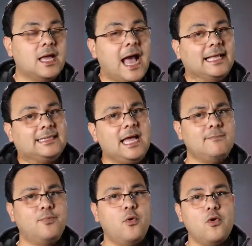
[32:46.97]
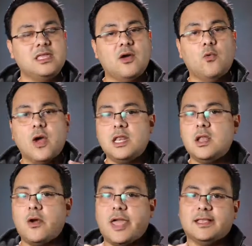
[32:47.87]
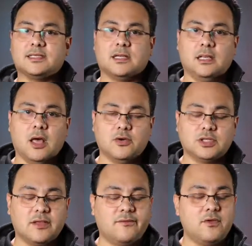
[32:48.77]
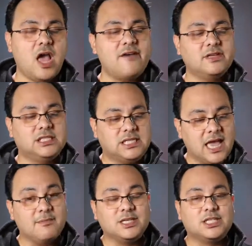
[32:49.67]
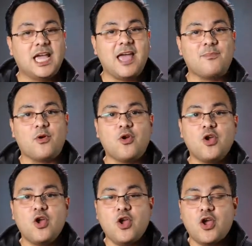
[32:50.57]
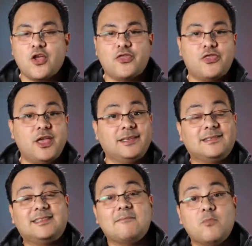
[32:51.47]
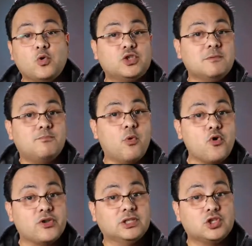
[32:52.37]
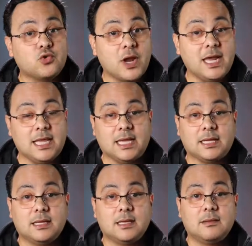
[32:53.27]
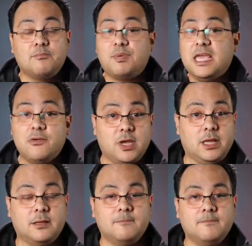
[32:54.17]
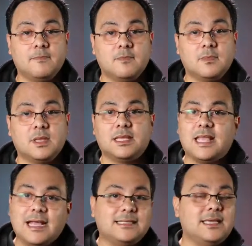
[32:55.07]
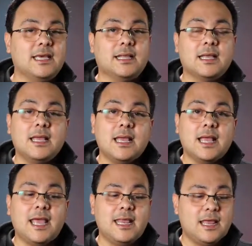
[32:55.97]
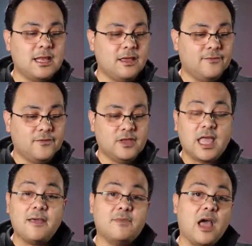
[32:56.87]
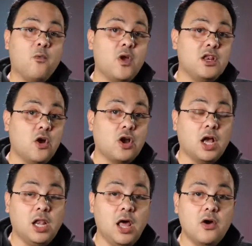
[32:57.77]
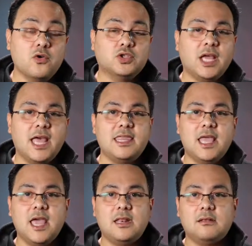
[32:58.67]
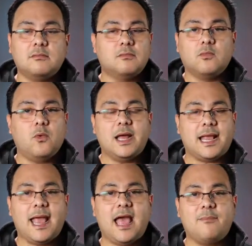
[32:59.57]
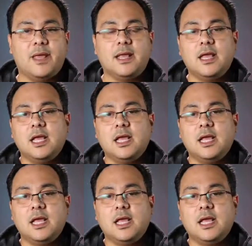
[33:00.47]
At that point, the window is closed. And if you have a German Shepherd, this is the most important training, period. That's it. And then if that window closed, and then what happened?